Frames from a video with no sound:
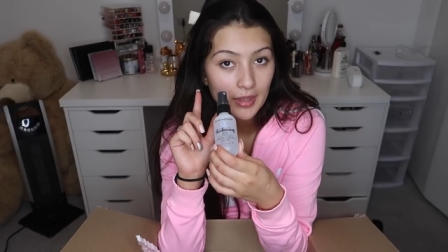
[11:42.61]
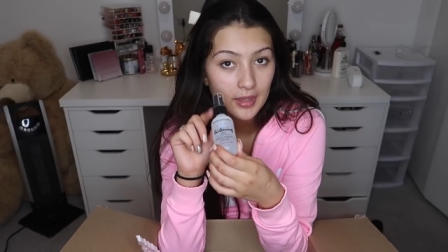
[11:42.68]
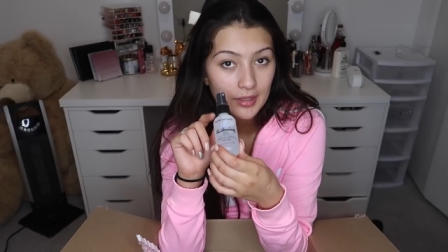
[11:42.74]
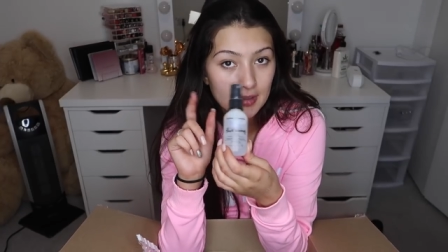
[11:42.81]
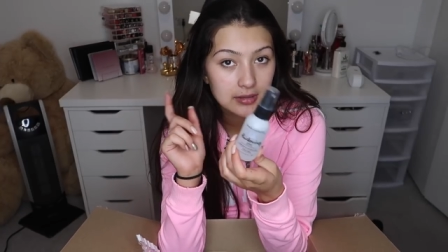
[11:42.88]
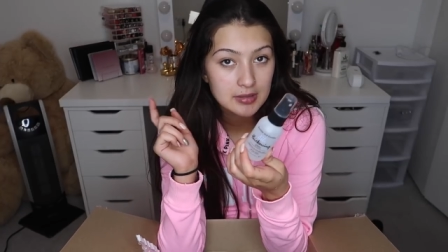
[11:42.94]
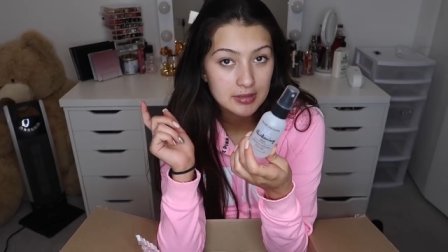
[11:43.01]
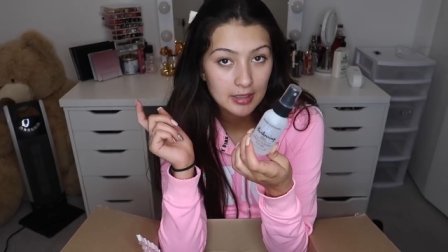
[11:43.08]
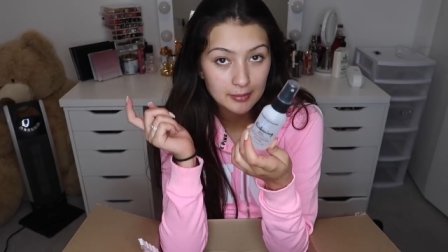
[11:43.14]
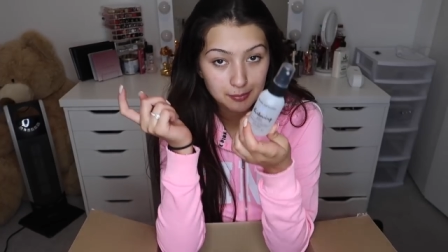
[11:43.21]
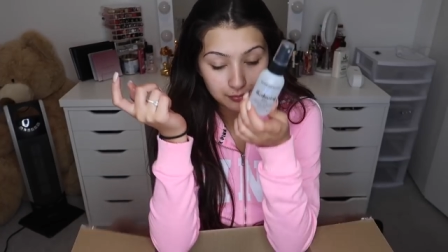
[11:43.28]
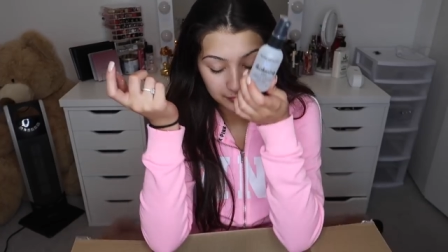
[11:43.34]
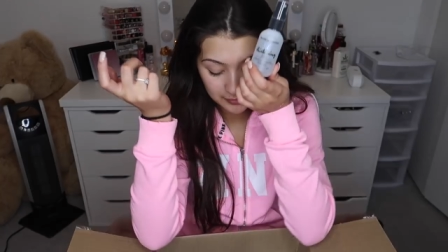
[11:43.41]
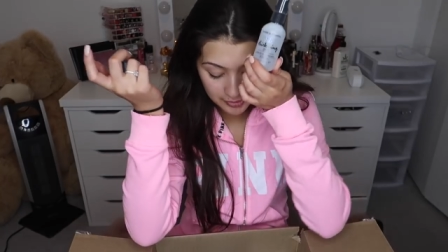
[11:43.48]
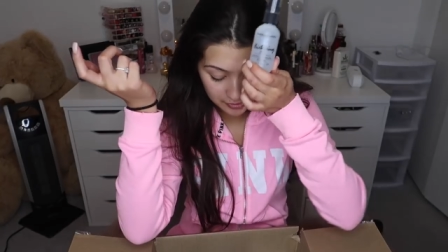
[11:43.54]
And yeah,
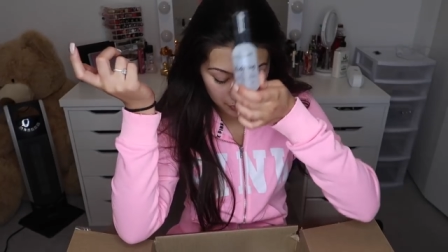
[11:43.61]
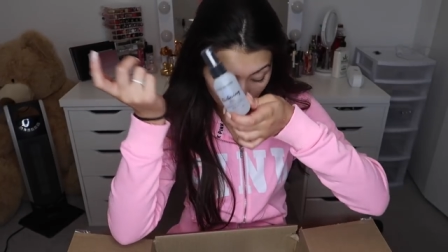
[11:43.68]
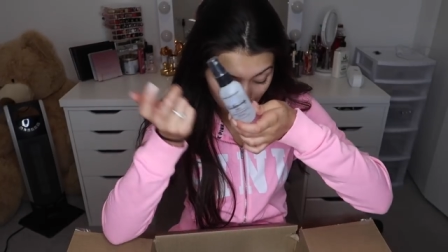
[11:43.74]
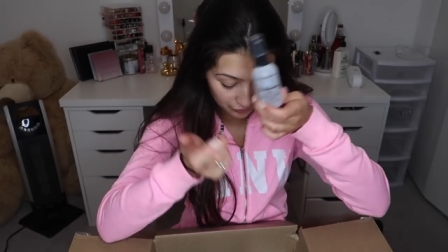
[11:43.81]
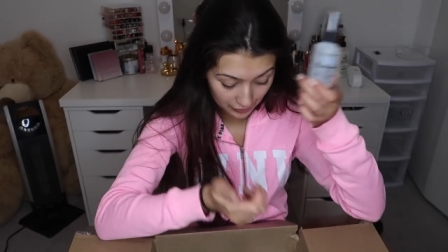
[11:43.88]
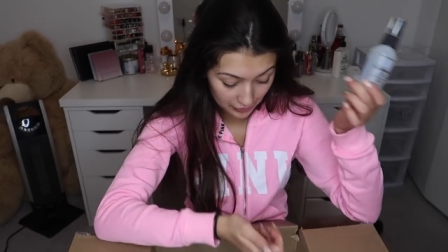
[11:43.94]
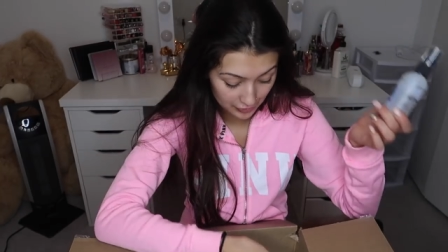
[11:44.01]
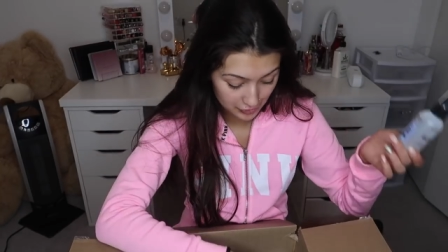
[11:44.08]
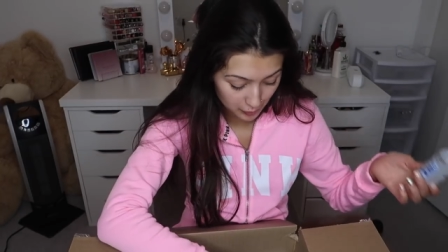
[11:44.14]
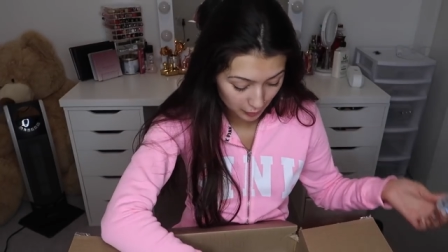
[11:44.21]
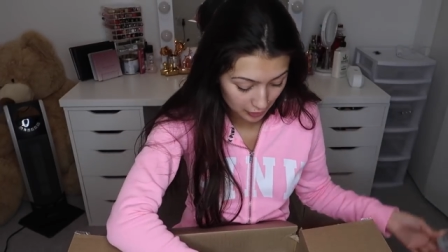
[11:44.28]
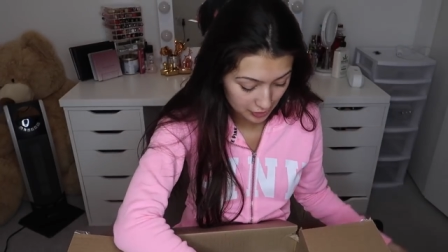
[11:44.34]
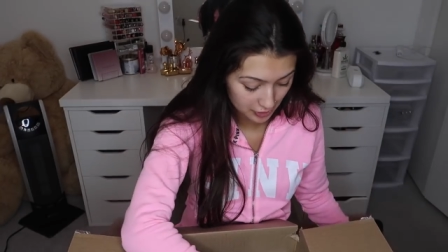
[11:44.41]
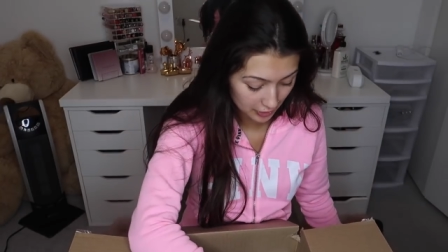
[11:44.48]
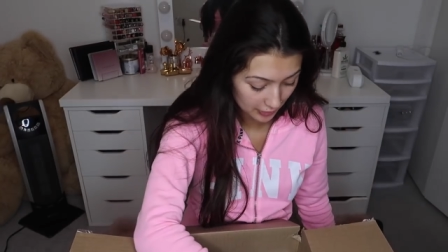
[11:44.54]
hopefully this
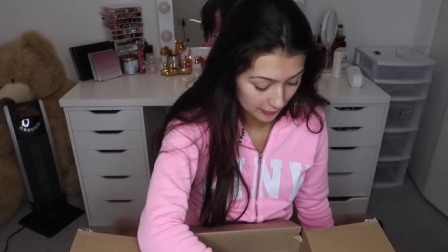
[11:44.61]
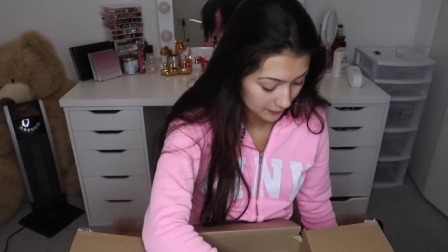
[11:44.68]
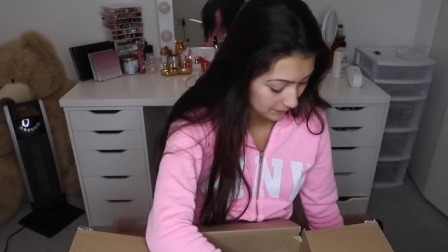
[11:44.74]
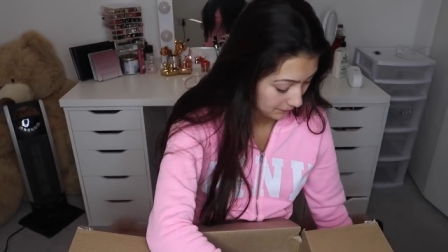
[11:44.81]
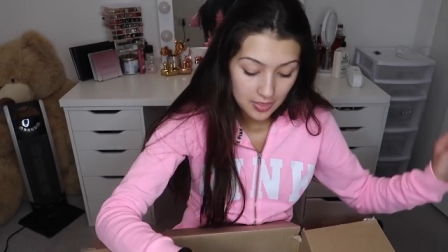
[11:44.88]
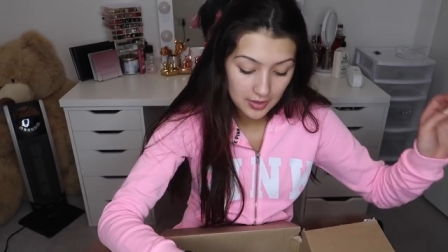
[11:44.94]
works good.